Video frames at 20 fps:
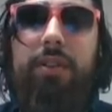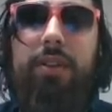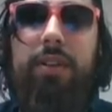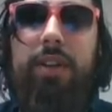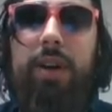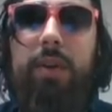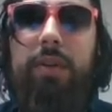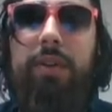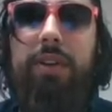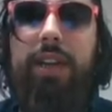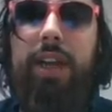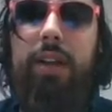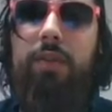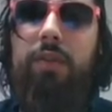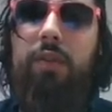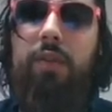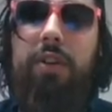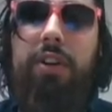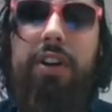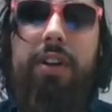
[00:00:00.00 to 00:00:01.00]
You got one in
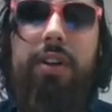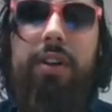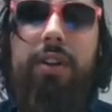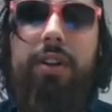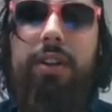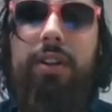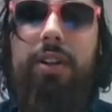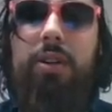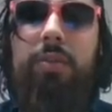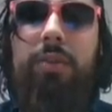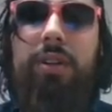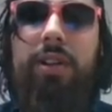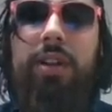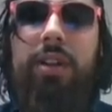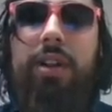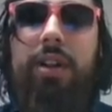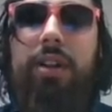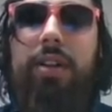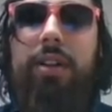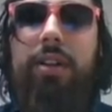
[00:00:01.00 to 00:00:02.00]
California in Loma
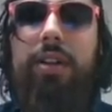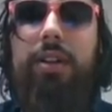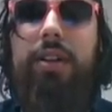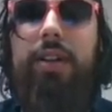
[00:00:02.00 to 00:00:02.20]
Linda.